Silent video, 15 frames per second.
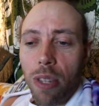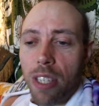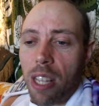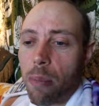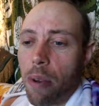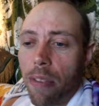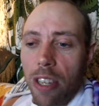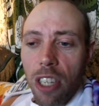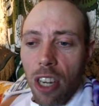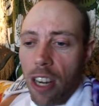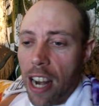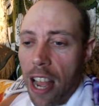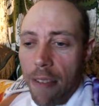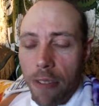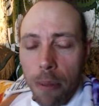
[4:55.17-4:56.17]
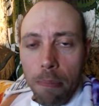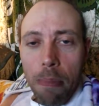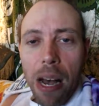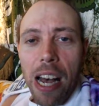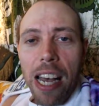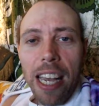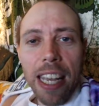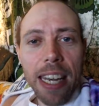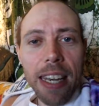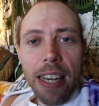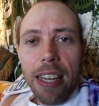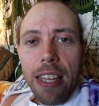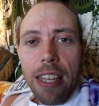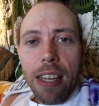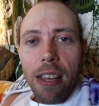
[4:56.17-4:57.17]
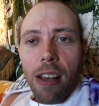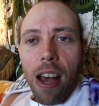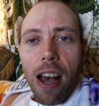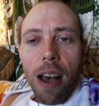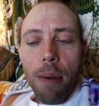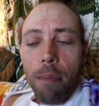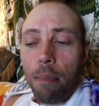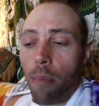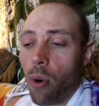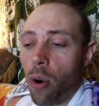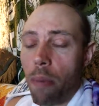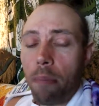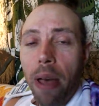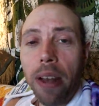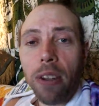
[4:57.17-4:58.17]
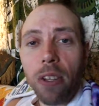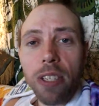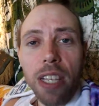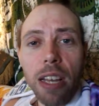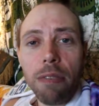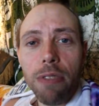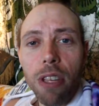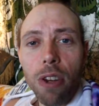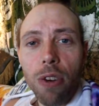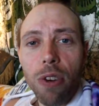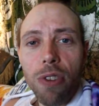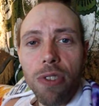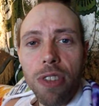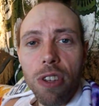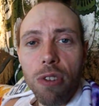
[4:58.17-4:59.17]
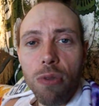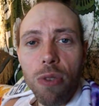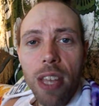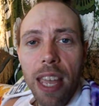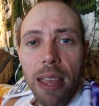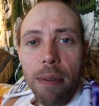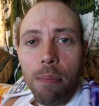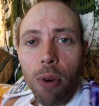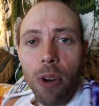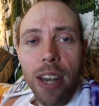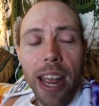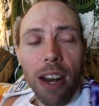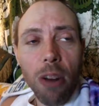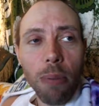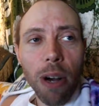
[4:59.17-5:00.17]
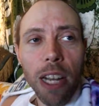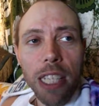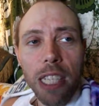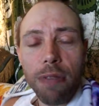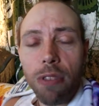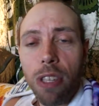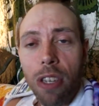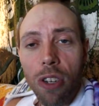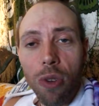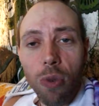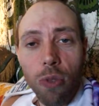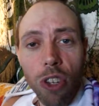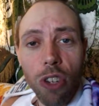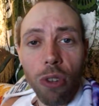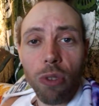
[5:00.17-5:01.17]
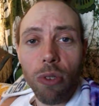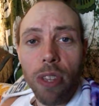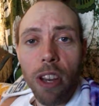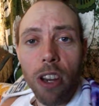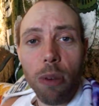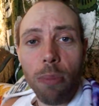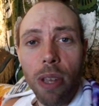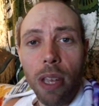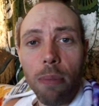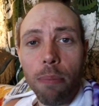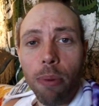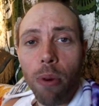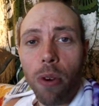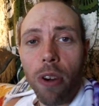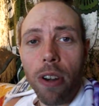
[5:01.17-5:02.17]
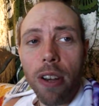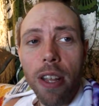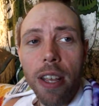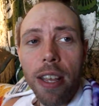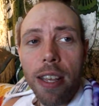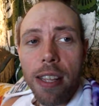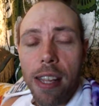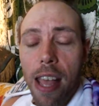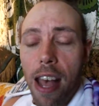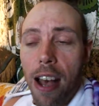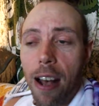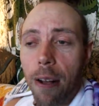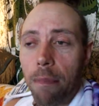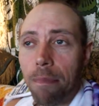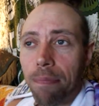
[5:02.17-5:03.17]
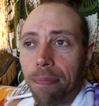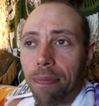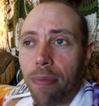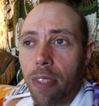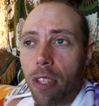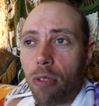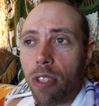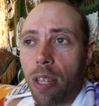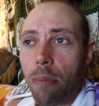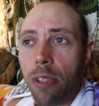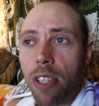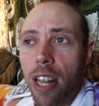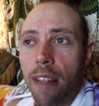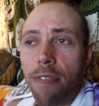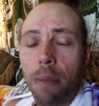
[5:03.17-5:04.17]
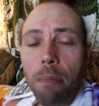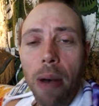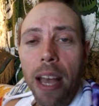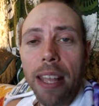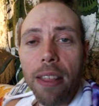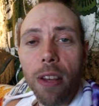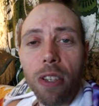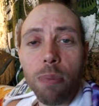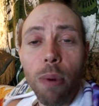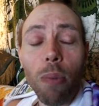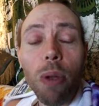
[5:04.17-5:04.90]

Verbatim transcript: some of us are going to have to mine uh, more metals out of the earth to create more nanobots for the new children that are being born. Um, so someone's going to have to mine those,